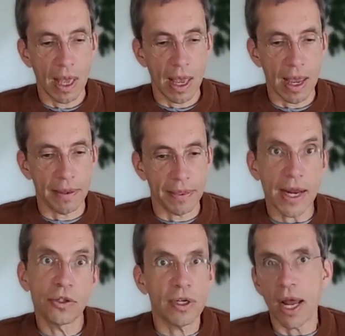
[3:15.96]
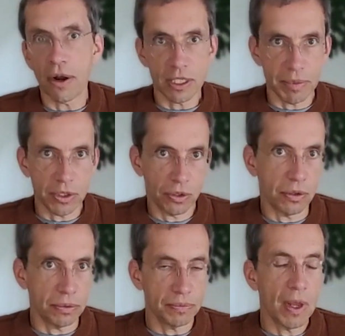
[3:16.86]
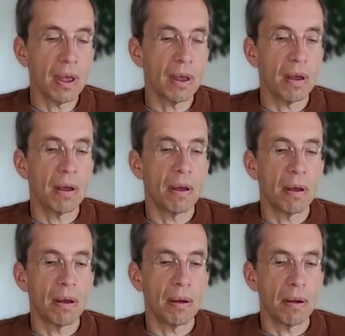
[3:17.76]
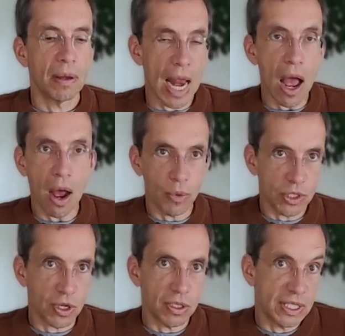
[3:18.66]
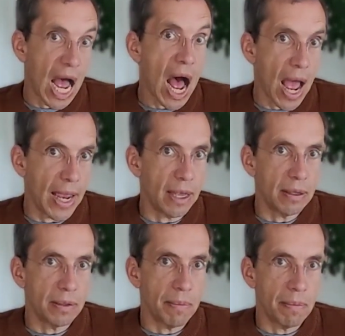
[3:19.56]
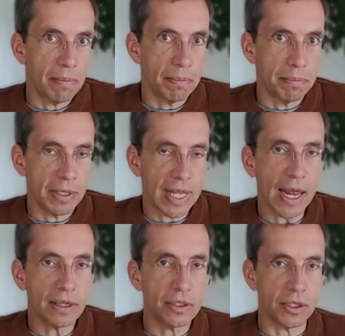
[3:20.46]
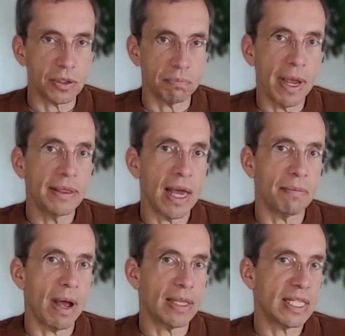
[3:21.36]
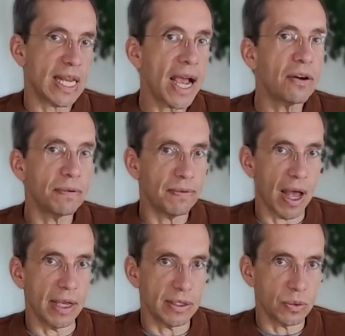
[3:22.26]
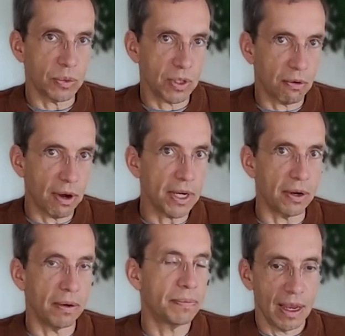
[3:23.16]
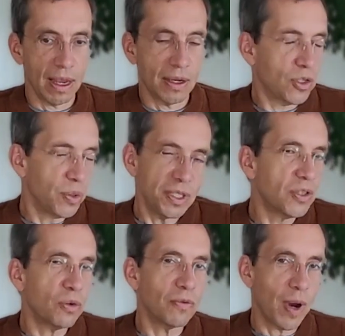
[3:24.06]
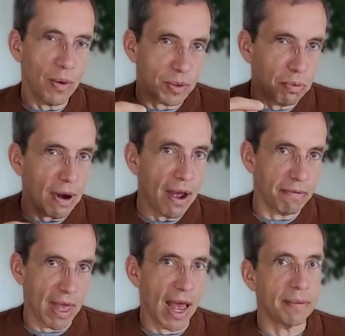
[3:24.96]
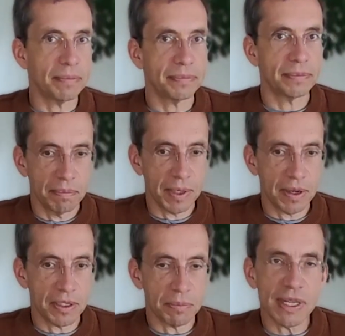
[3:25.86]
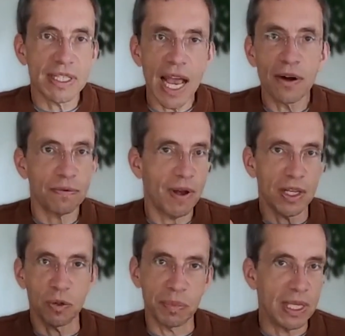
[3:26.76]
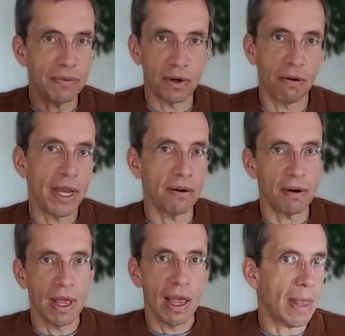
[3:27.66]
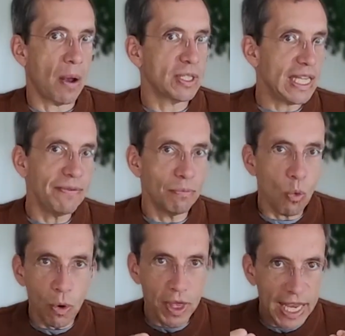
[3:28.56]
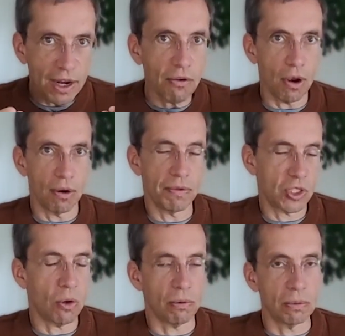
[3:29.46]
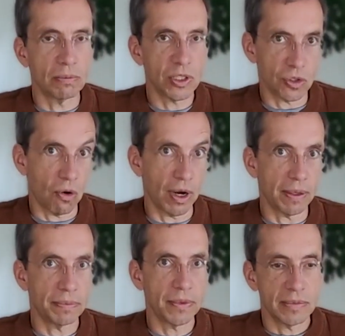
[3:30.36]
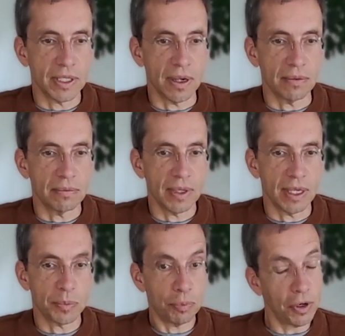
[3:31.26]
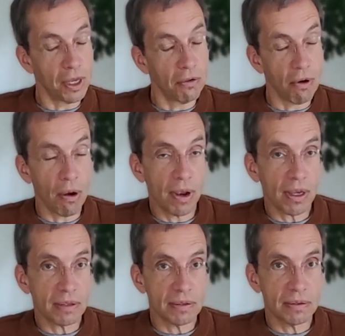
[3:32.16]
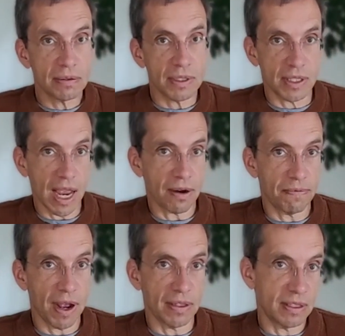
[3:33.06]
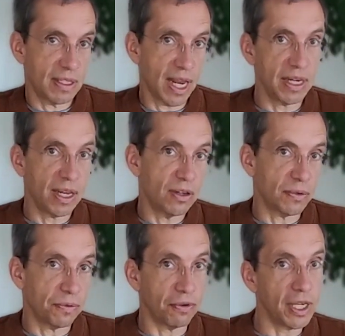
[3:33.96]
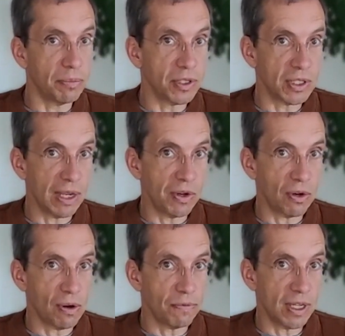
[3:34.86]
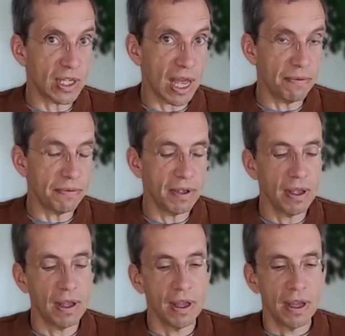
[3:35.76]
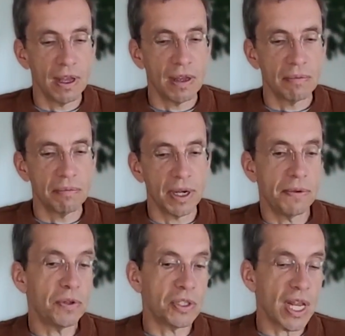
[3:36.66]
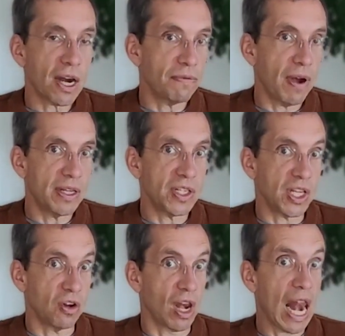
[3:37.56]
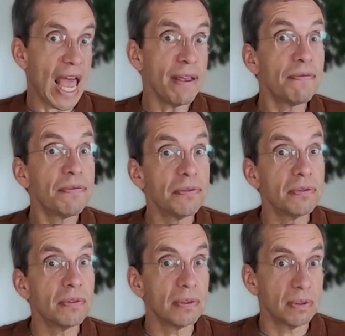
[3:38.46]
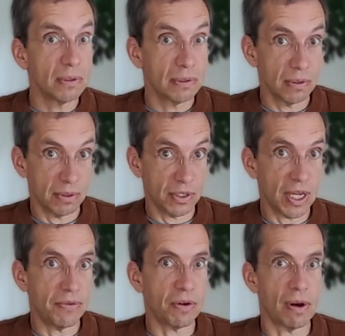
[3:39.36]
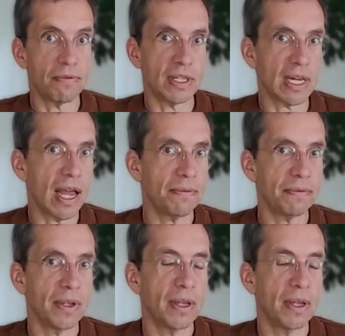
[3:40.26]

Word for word: And that turned out not to be true. Now I was going to die. But that just meant that my sacrifice was greater. In a twisted sort of way, I was proud of that because my sacrifice would be even greater. I was even more the hero of this whole story. You know, it's pretty heroic to sacrifice 10 years of freedom to save your girlfriend's life. But if you're sacrificing your life to save your girlfriend's life,